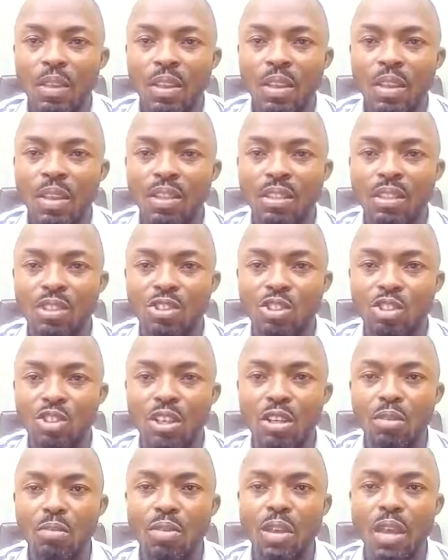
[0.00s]
It
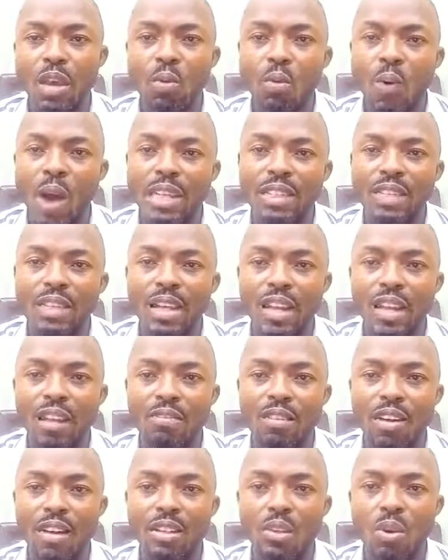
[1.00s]
shouldn't be a white
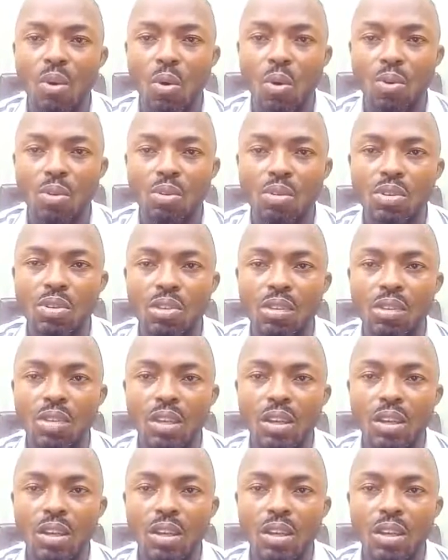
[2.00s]
elephant goals